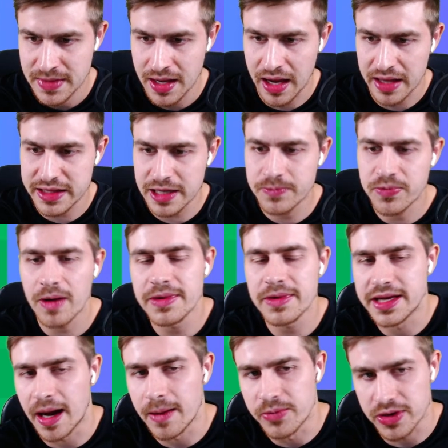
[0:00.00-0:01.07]
I think probably
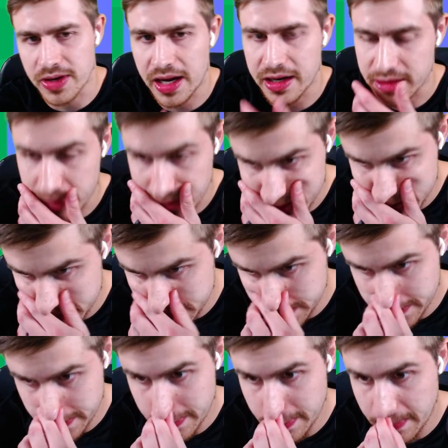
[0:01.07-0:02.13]
Gabriel out of those
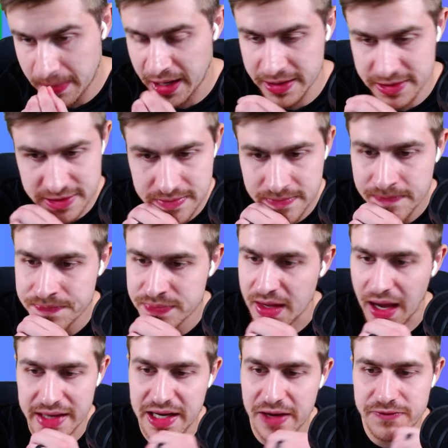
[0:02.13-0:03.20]
players.
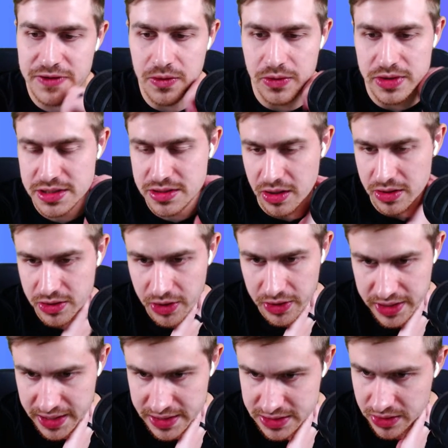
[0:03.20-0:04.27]
I definitely wouldn't start
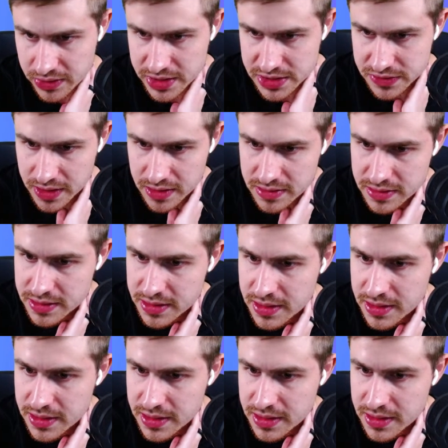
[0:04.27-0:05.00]
Kirkes though, Israel.